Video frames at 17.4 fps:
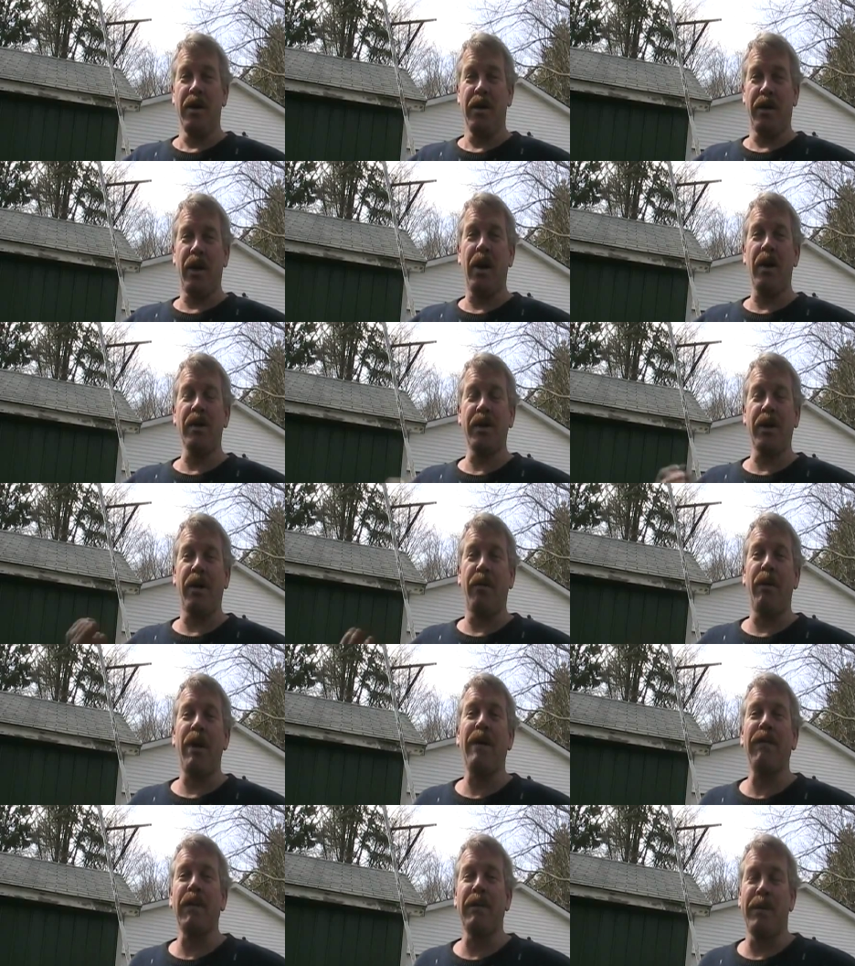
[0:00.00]
Your car's got a
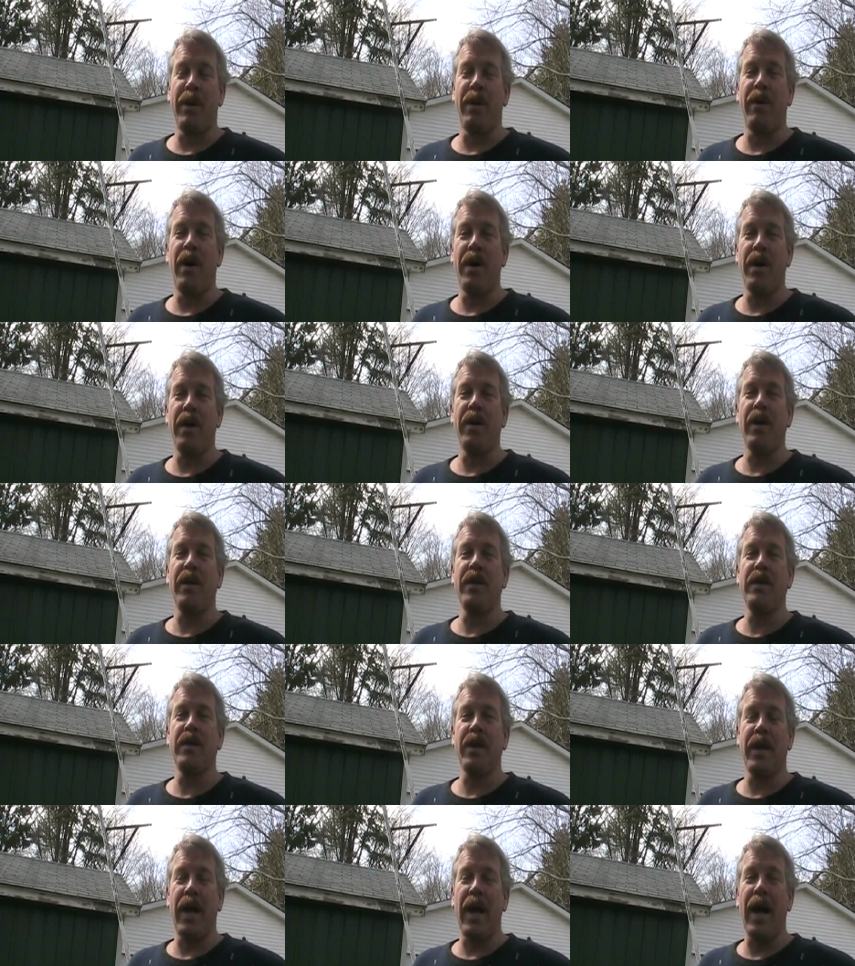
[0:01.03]
rev limiter on it.
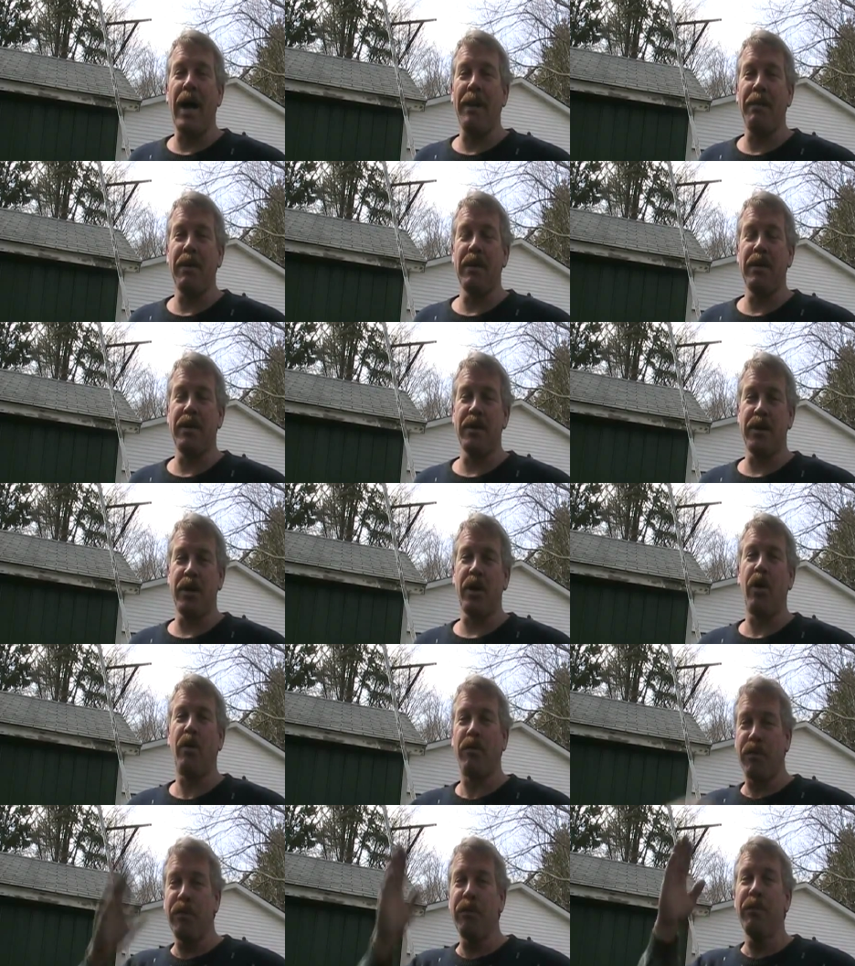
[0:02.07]
Nothing's going to happen. It's just going to
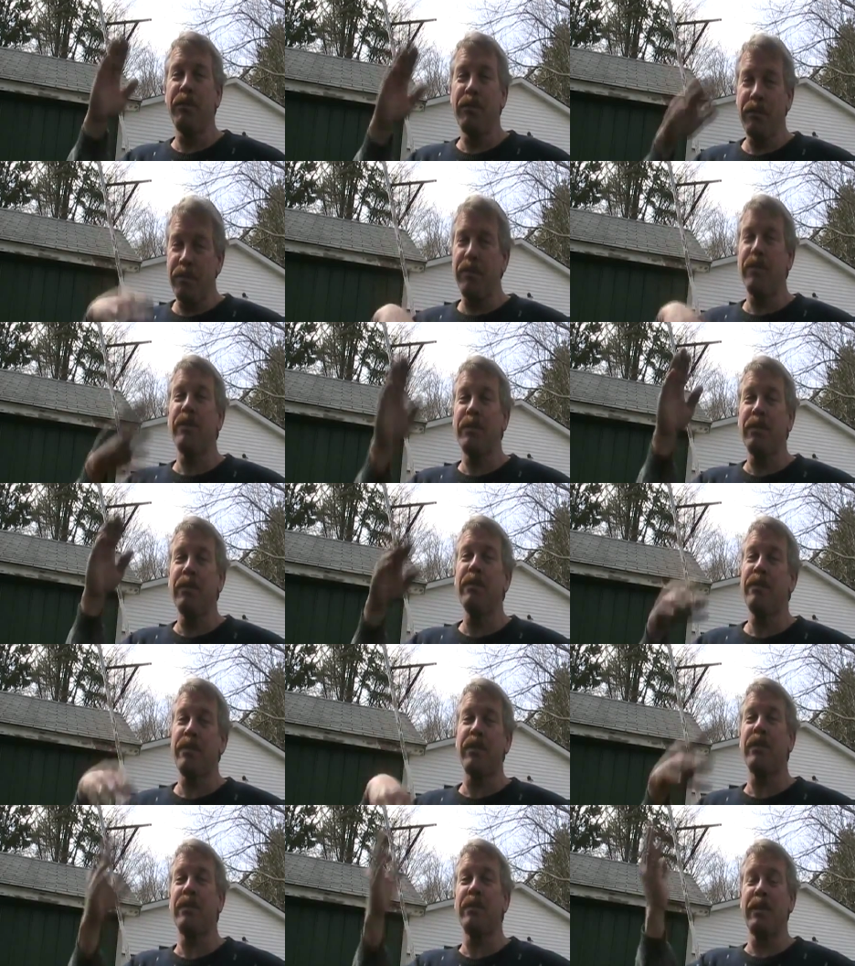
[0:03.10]
go vroom, vroom,
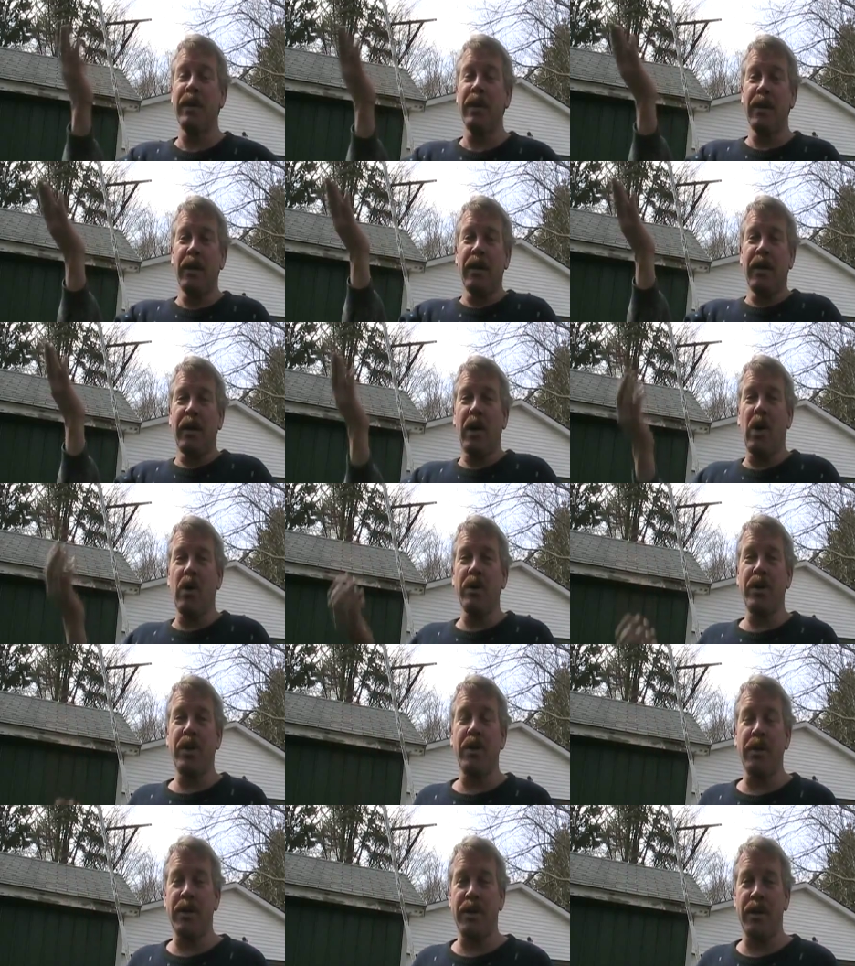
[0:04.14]
vroom,
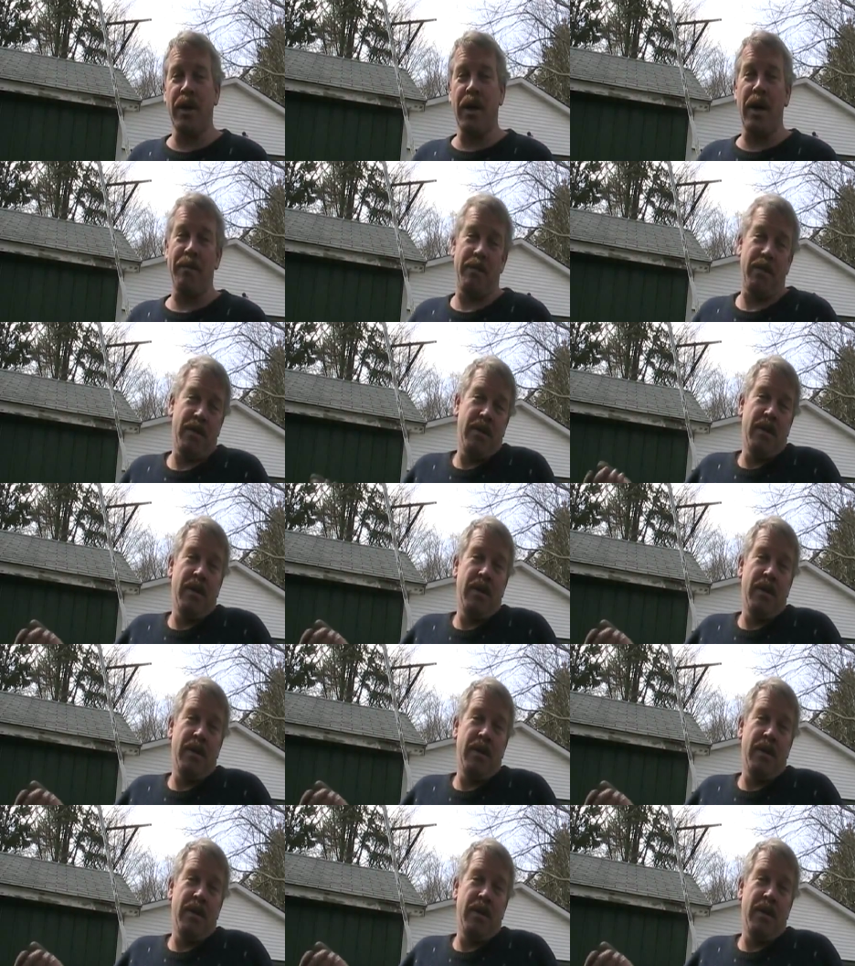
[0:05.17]
coast to a stop.